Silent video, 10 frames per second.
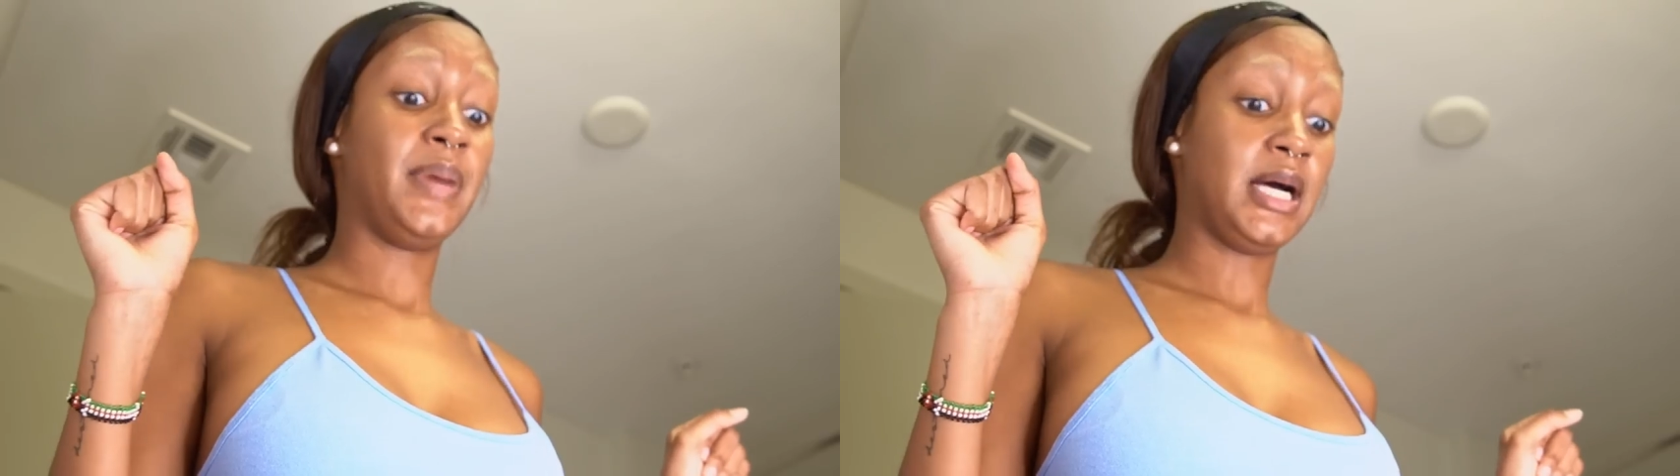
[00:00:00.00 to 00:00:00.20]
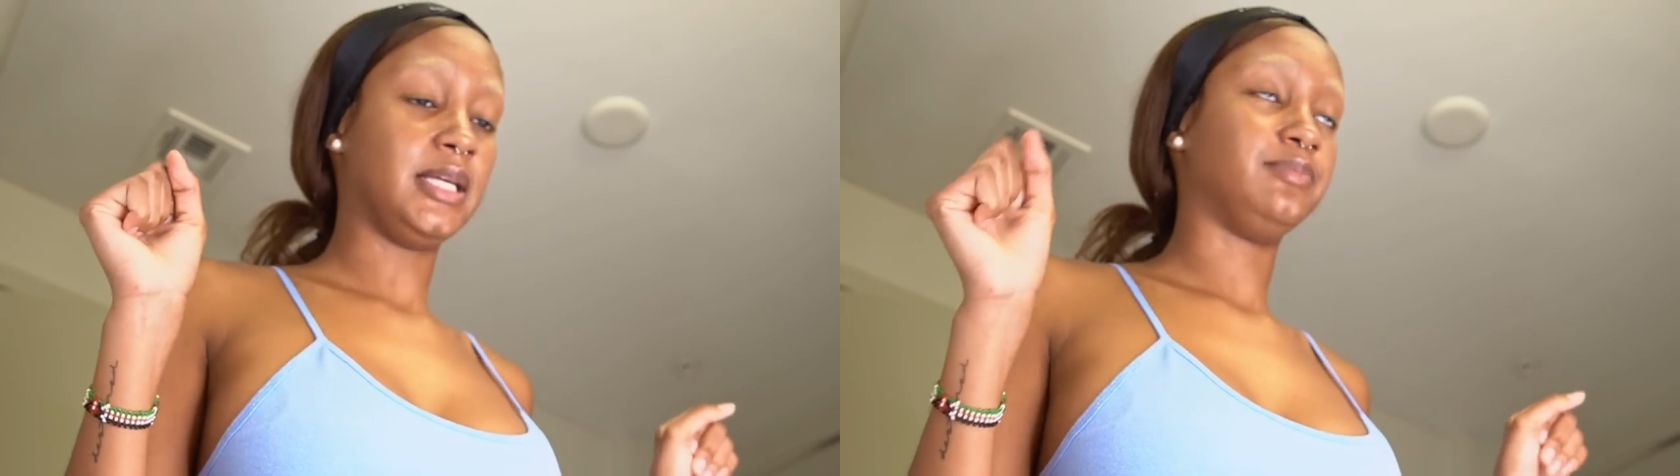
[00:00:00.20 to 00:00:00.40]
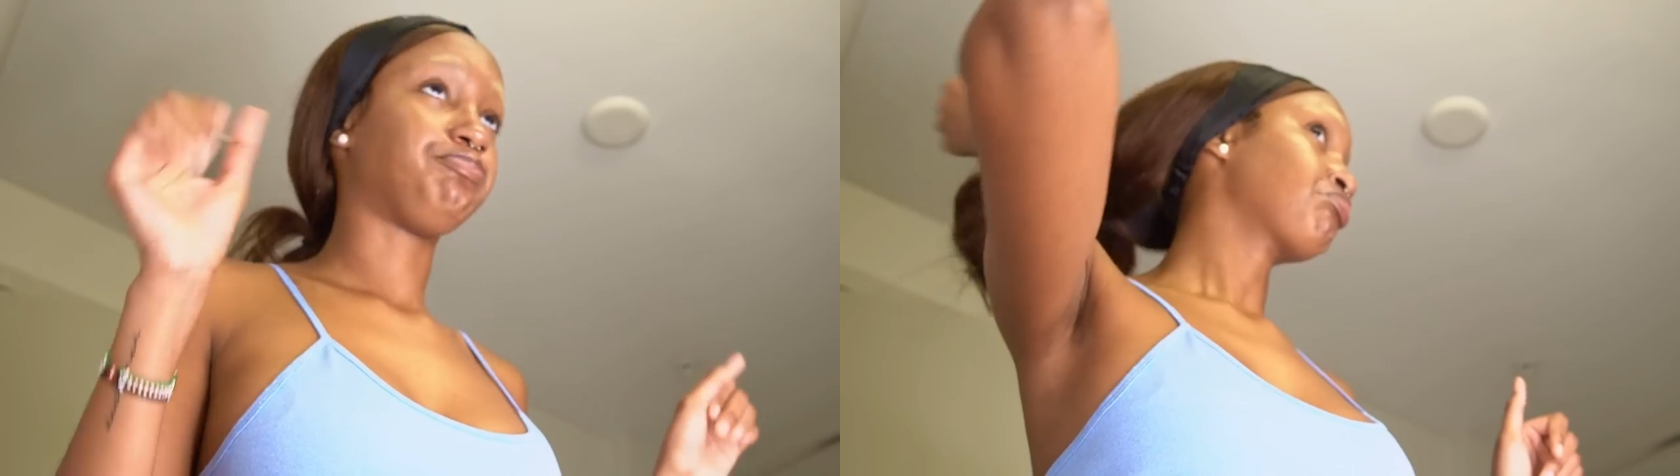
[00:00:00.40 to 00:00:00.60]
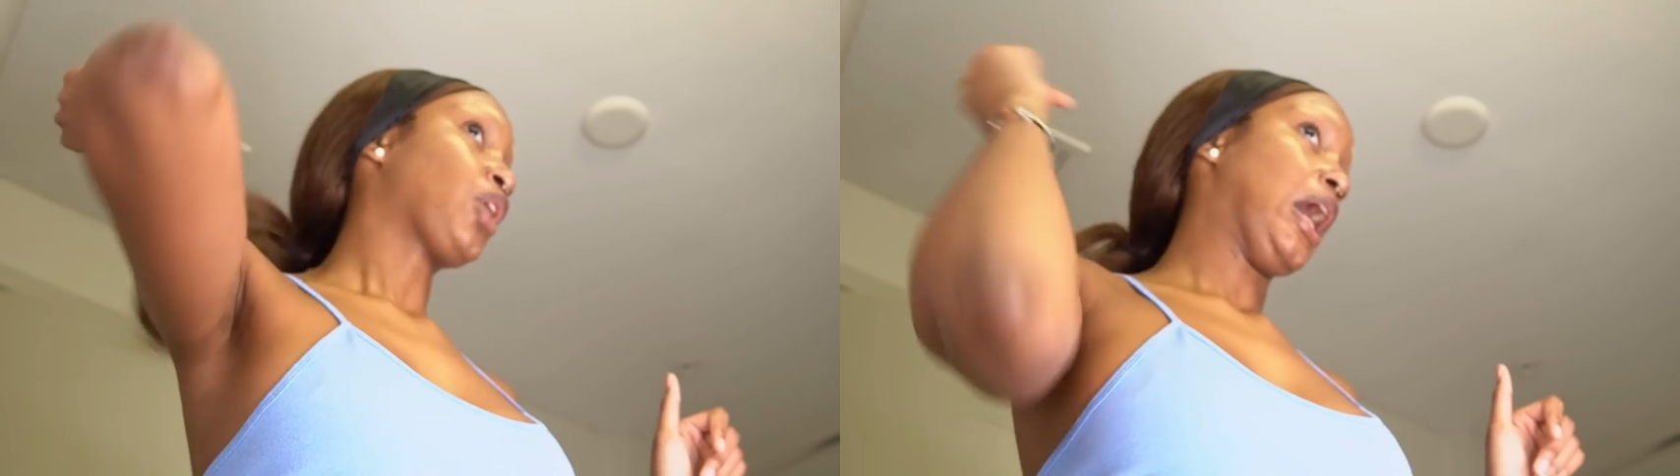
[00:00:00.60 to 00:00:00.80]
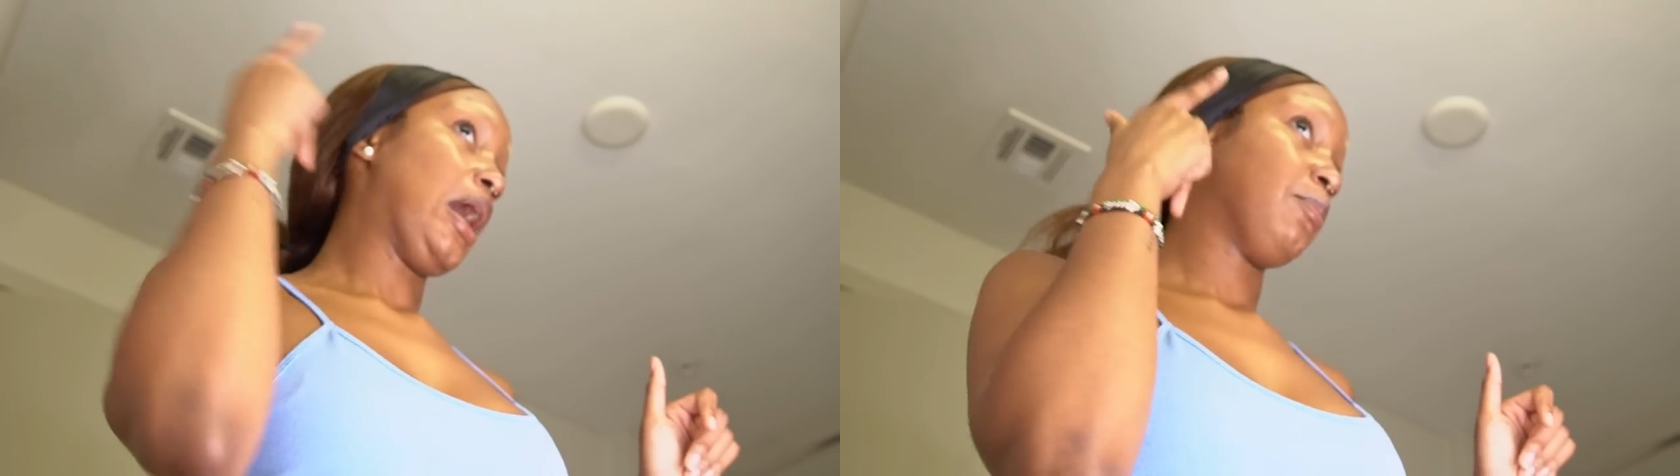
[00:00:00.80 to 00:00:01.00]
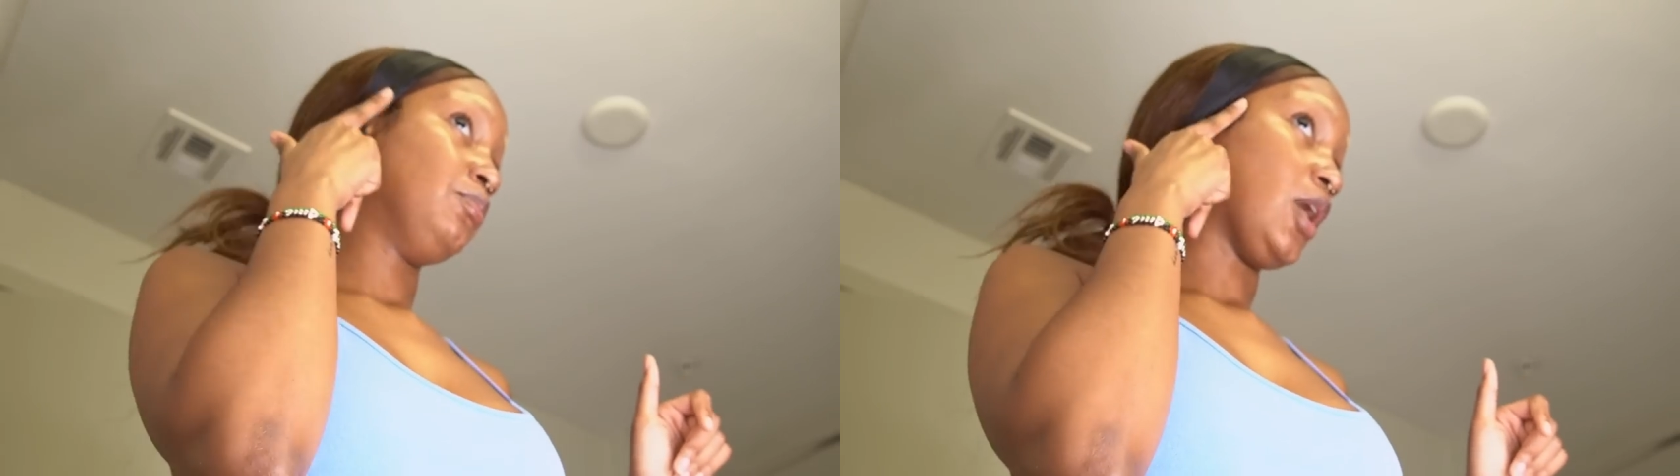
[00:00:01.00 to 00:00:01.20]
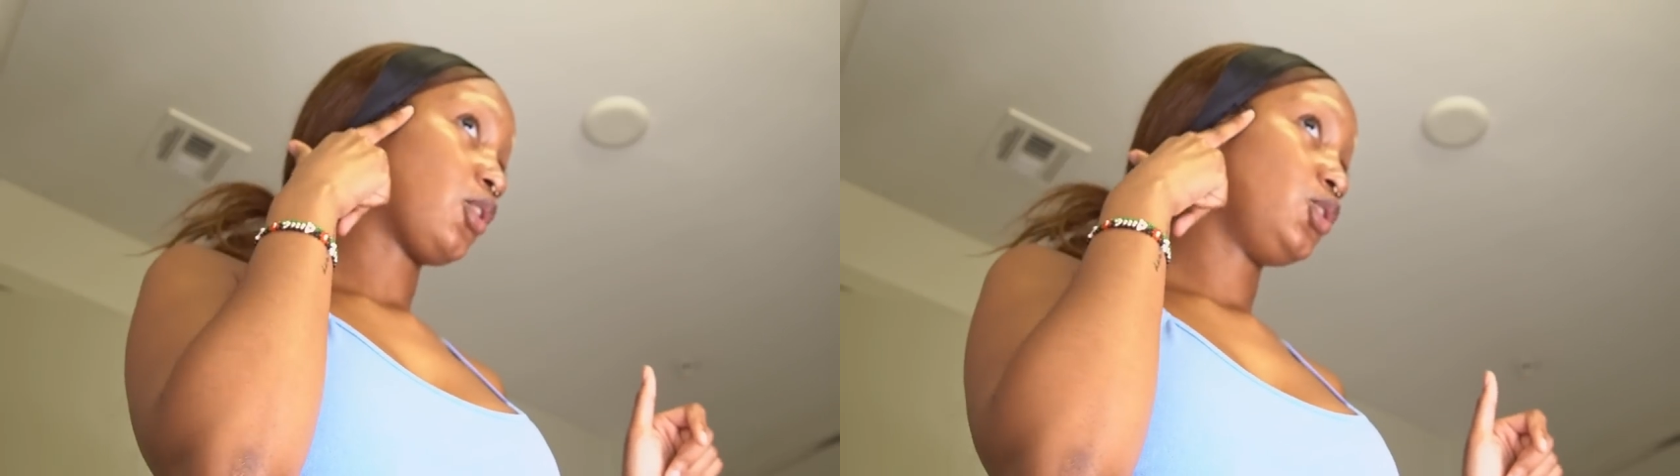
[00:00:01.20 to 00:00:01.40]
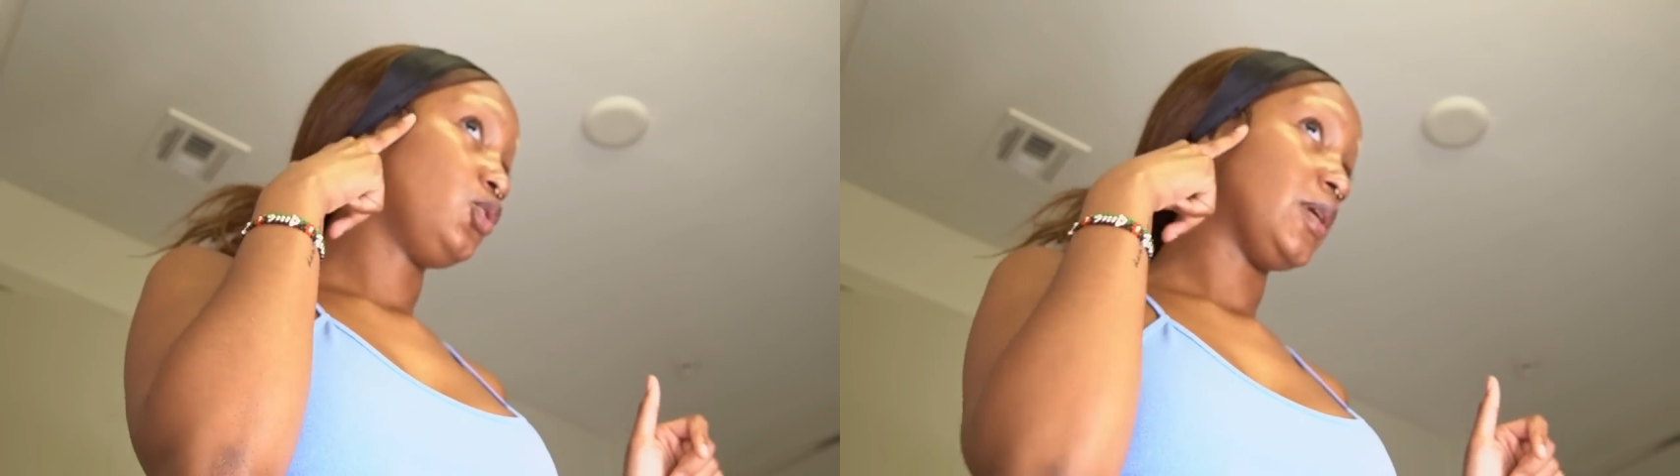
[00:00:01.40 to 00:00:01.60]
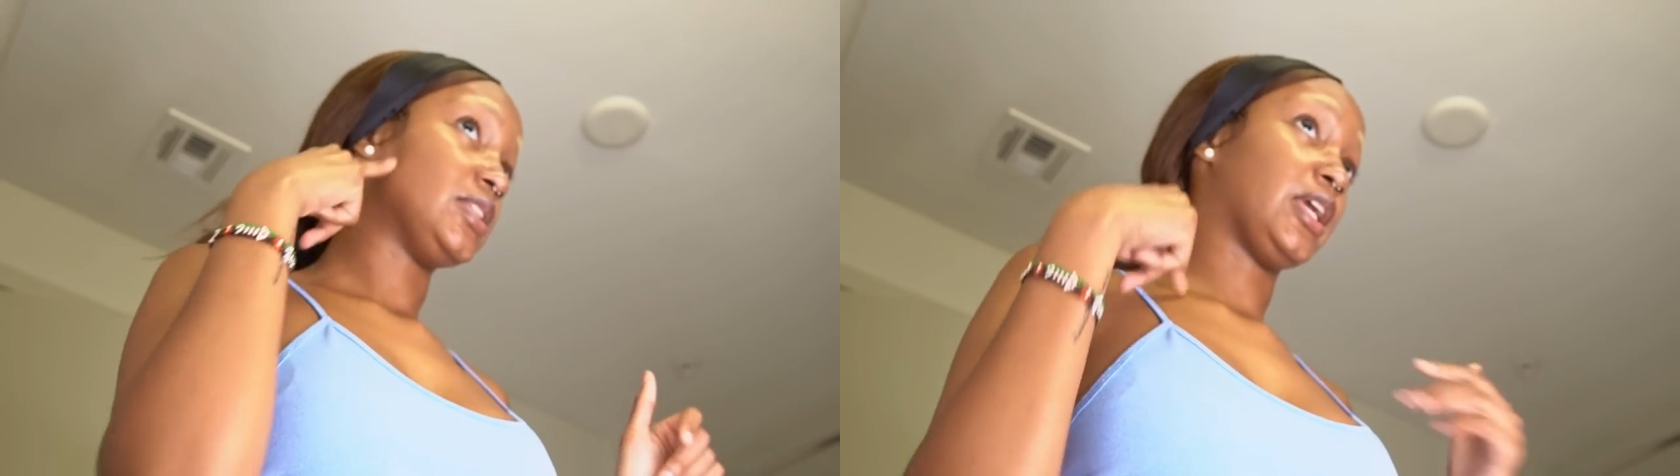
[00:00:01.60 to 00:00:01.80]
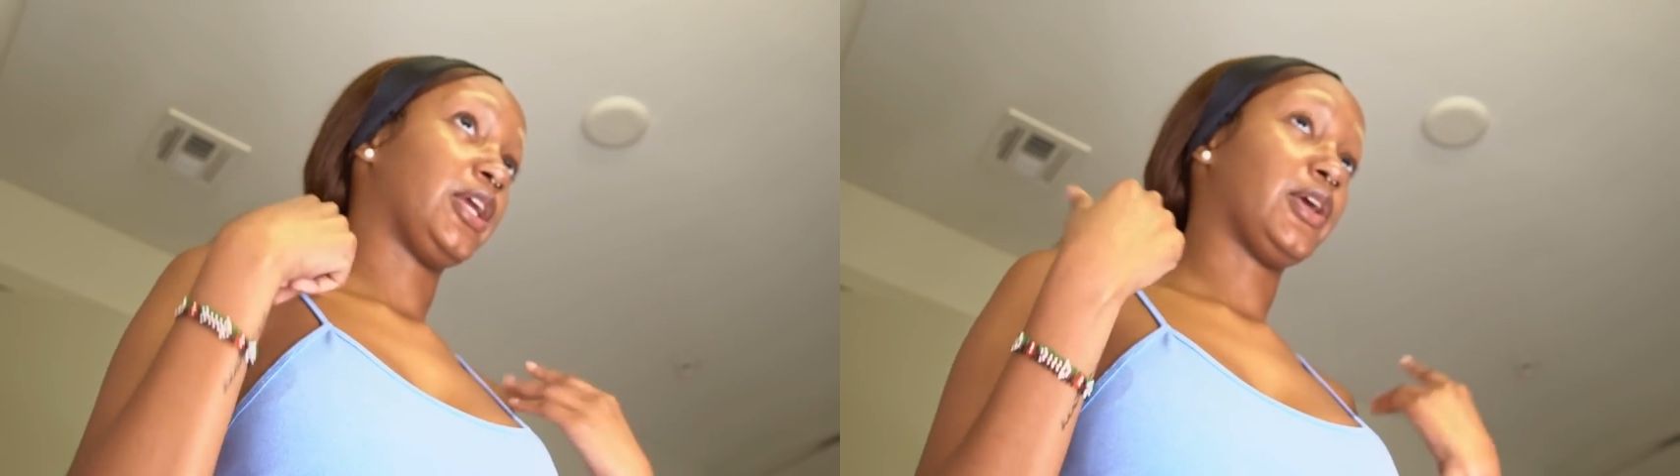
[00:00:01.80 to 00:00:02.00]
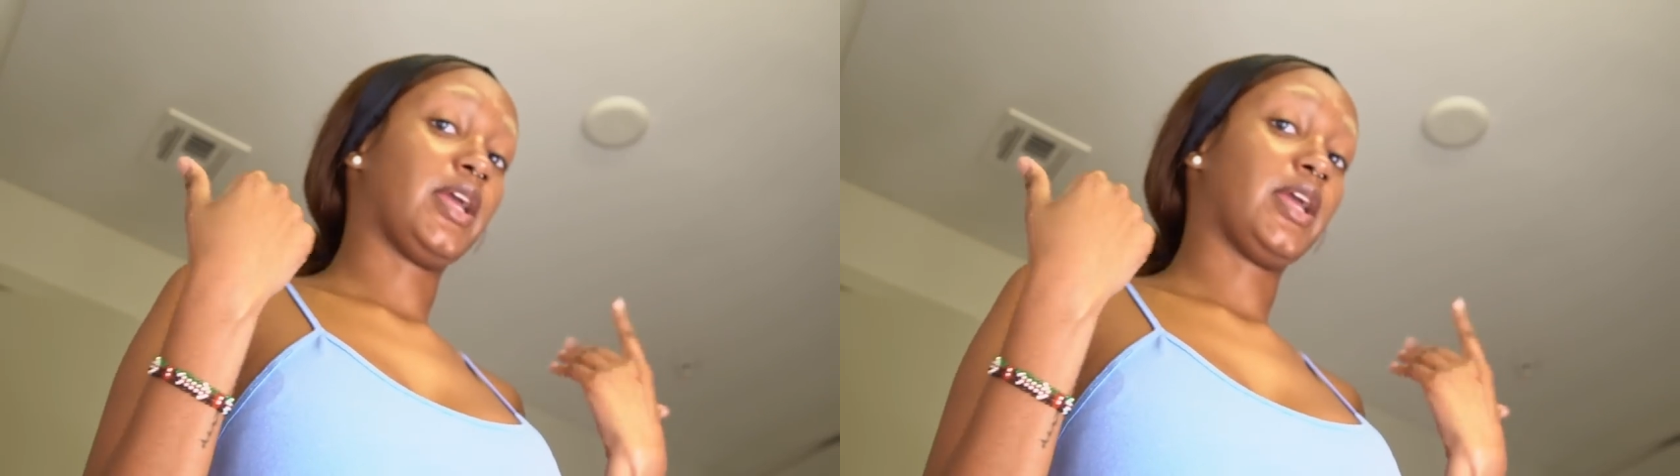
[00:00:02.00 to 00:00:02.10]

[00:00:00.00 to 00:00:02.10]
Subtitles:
But I'm not gonna do my skincare